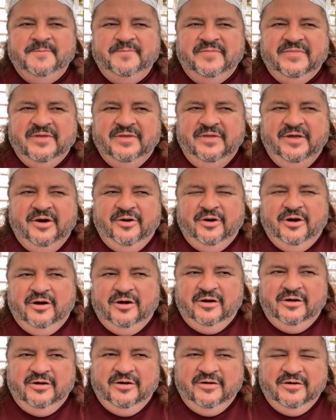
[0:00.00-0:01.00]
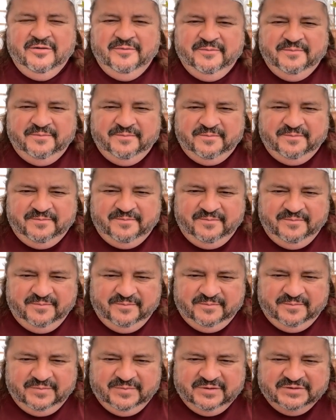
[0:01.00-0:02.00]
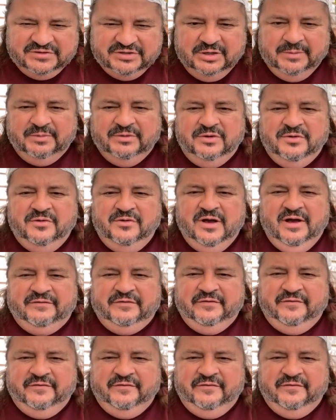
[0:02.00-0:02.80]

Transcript: are the sheep that you have to follow.